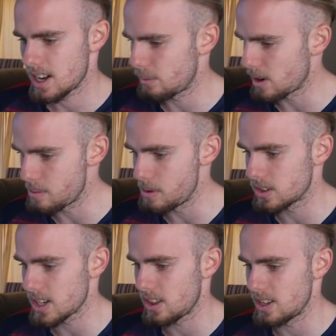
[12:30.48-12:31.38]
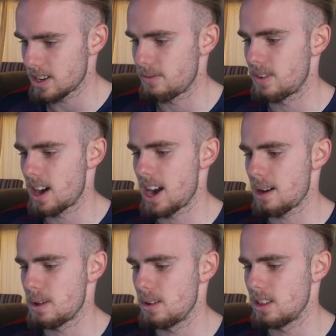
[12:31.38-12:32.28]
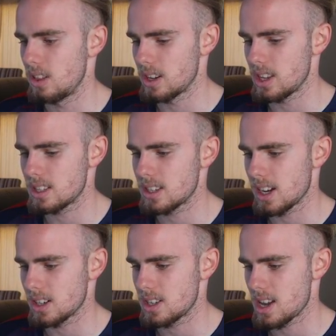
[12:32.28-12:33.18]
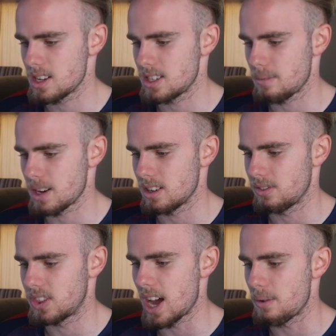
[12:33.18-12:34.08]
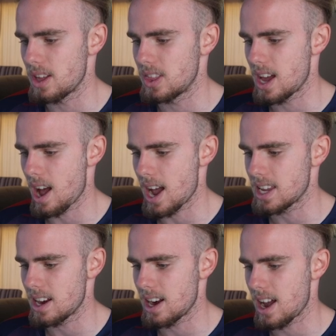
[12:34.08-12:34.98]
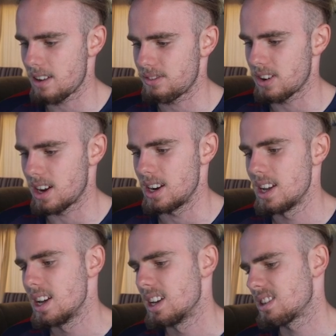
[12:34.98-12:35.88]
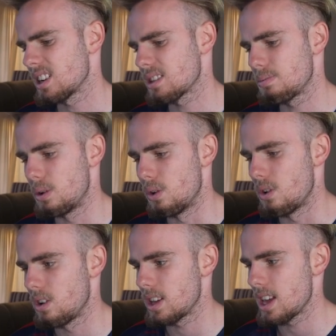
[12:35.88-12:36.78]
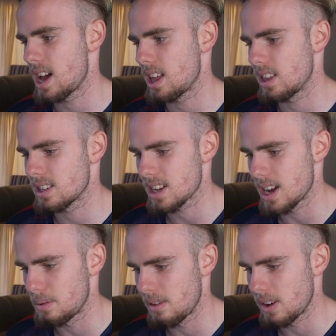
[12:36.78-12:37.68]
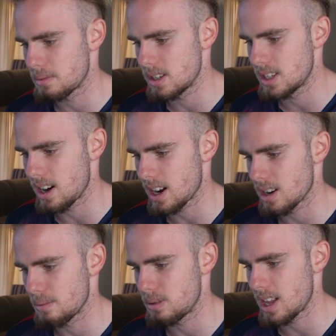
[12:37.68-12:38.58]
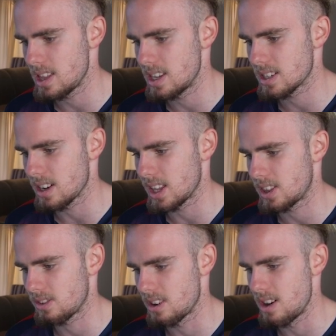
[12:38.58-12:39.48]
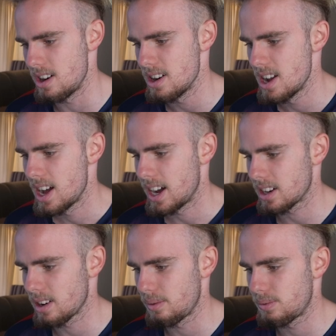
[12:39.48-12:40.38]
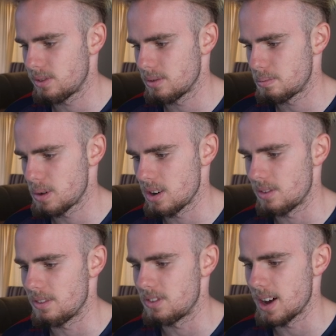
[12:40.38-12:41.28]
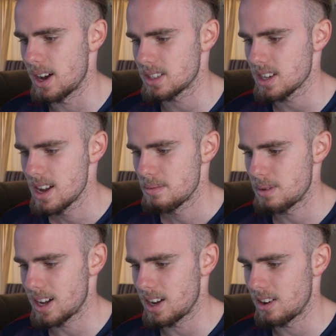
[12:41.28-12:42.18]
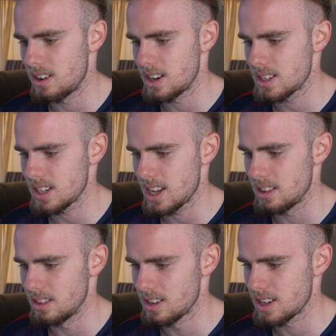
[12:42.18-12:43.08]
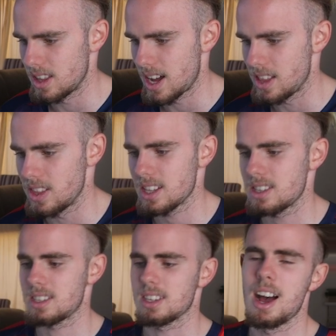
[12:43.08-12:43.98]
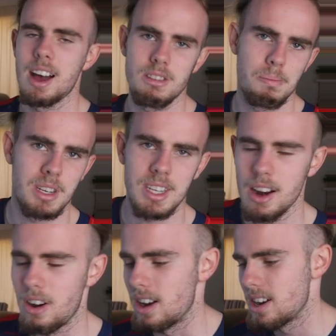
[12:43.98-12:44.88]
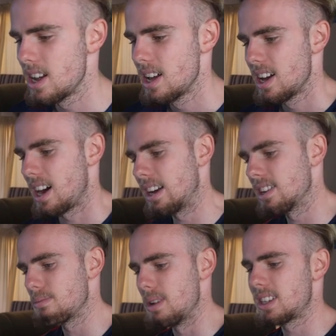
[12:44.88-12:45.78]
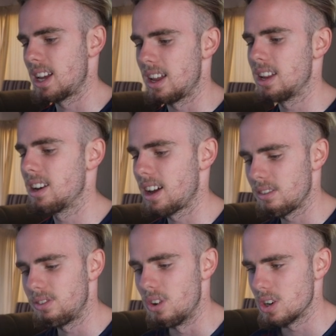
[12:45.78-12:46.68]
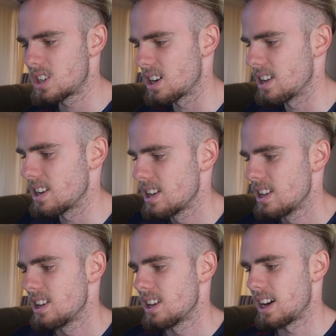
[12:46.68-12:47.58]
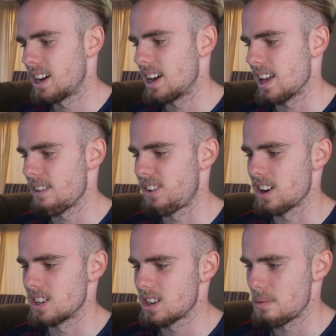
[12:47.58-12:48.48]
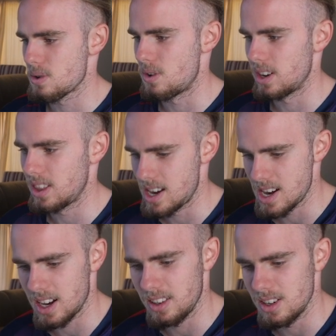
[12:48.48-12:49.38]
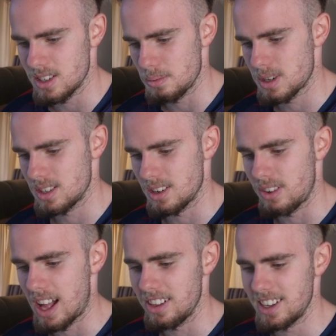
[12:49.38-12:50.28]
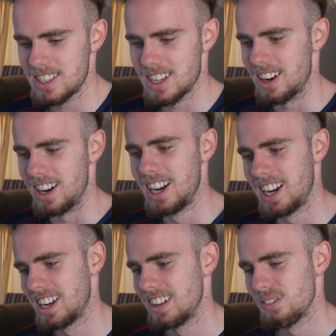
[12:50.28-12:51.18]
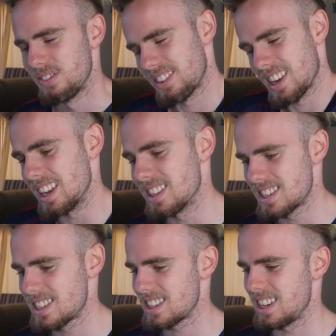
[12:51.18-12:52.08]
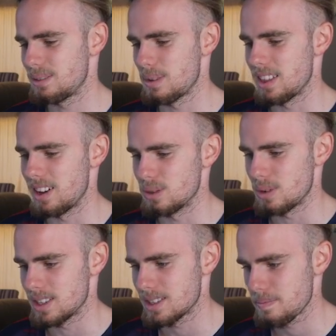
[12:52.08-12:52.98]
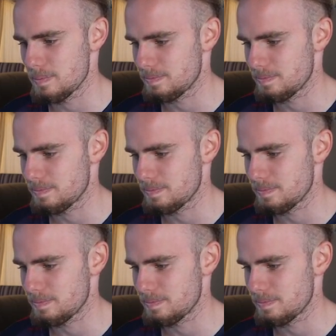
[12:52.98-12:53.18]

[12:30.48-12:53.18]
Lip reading: What I will say on this, I'm very happy. Look at this touch that I set myself. That one there, I get it out in front. Just poor. Yeah, there's a couple of options here. I could have played this guy through. I could have put it reverse. But honestly, look at that. That's 100% on. I just mishit it. Unfortunate. If it goes top corner, then none of those options are valid. So it's one of those ones.